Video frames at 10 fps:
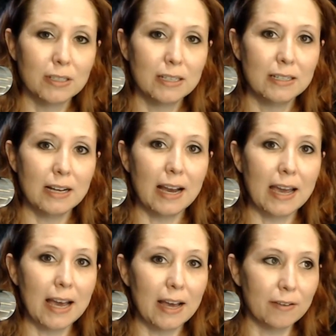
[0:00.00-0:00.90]
I
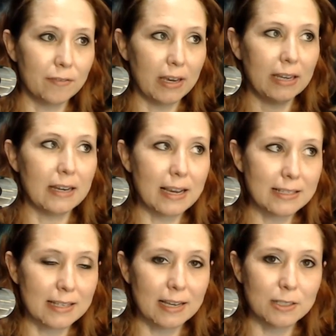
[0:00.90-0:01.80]
have a nice
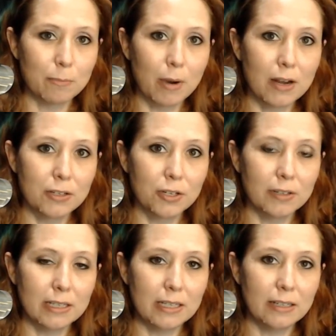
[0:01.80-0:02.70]
sized monitor in
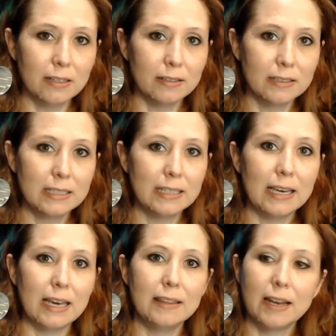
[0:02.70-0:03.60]
here,
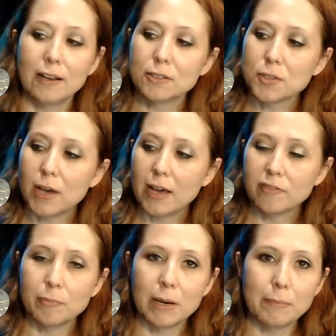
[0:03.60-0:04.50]
and then I also have
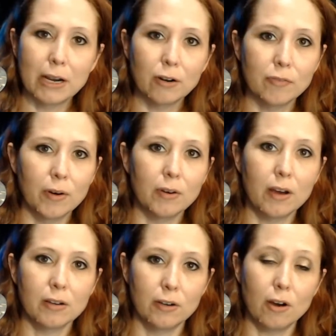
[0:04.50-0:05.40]
my microphone on
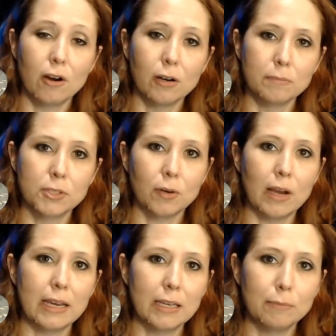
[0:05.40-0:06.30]
an arm so I
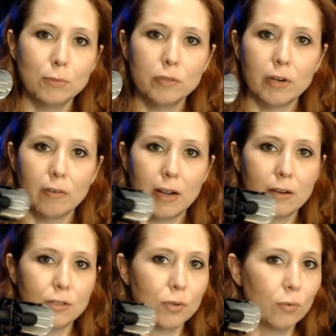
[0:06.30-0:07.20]
can move it around
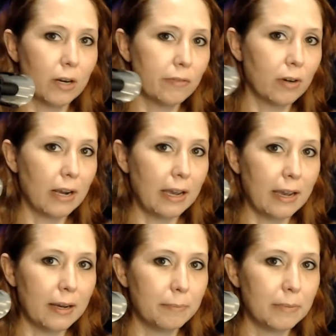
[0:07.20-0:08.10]
to wherever I
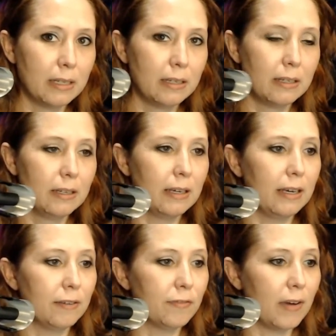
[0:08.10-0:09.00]
am. If
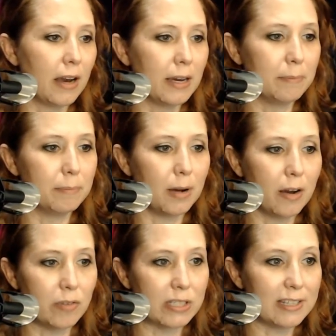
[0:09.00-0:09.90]
I'm
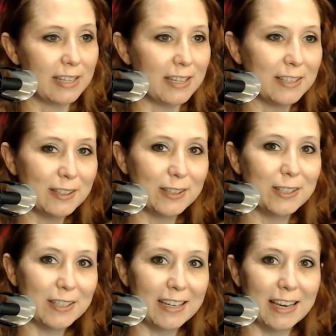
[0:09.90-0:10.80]
obviously
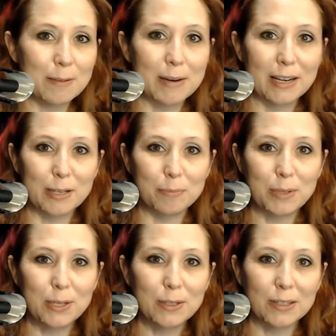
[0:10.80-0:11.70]
looking at my
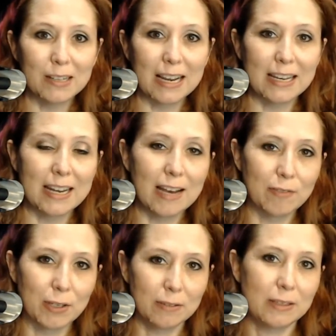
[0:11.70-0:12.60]
computer, I can have
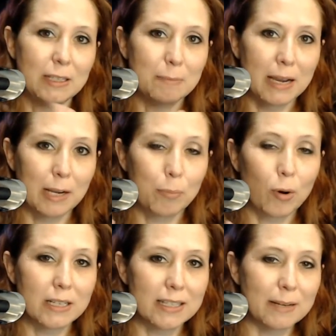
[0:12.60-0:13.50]
the mic
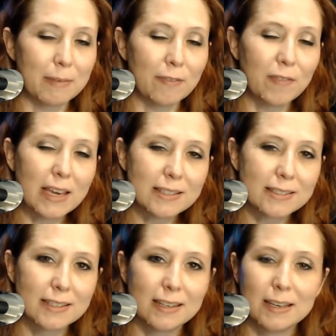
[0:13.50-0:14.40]
pointed at my face.
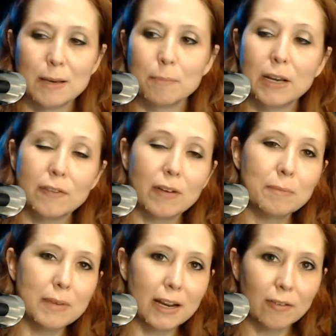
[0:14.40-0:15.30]
But if I'm
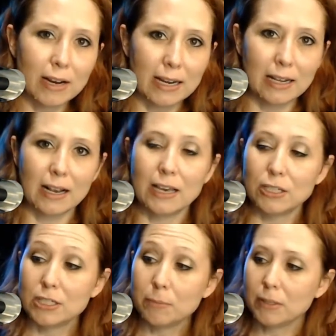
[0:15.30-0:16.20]
narrating, I
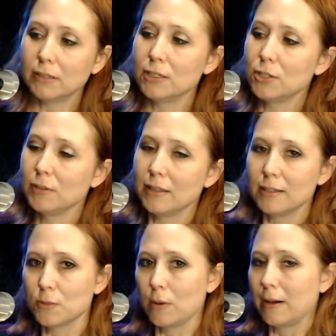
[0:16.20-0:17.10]
typically do it this way.